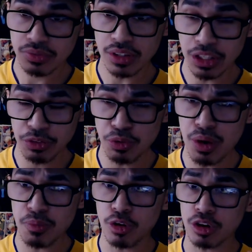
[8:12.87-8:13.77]
If you want
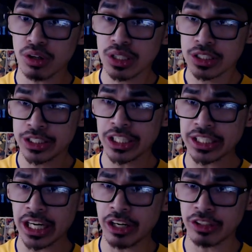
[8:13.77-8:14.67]
more
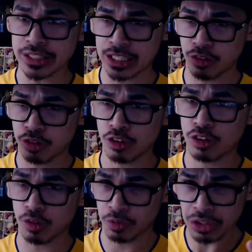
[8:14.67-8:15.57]
details and a
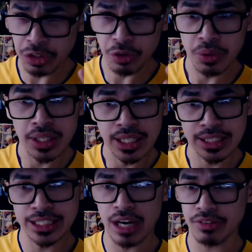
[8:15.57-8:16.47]
full review,
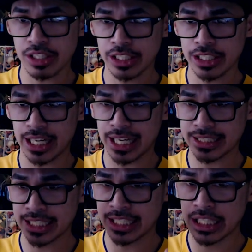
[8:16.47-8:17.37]
definitely, like I
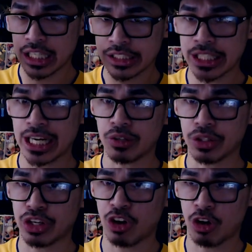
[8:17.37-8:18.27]
said, check out the
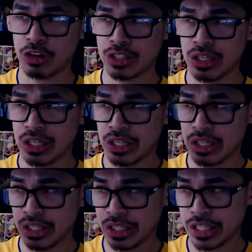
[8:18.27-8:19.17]
card
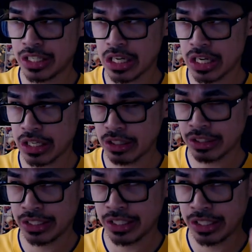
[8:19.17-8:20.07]
in
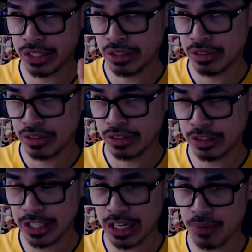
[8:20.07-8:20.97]
the
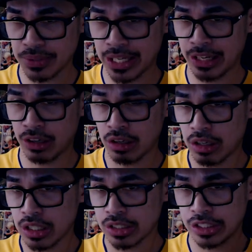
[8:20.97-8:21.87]
link up
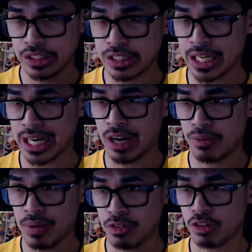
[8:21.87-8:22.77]
there to check out
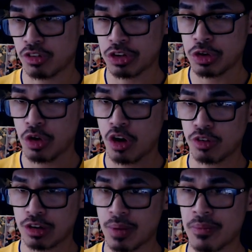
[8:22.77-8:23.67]
my full review over
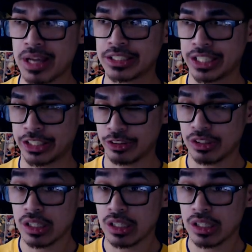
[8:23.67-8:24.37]
on my main channel.